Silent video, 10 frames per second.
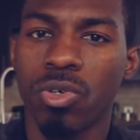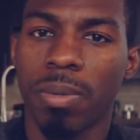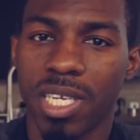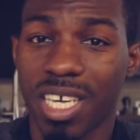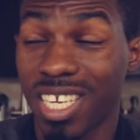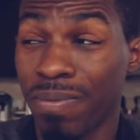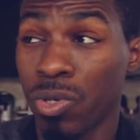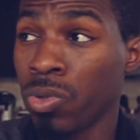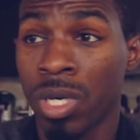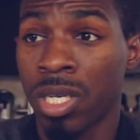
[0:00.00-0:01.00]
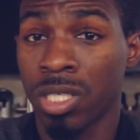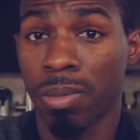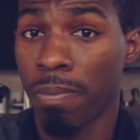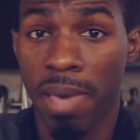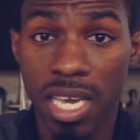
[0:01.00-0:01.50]
I'm going to give you some
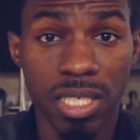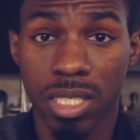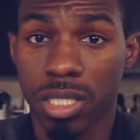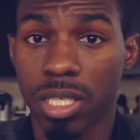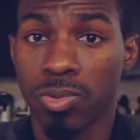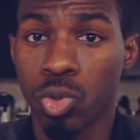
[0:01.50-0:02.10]
amazing stuff.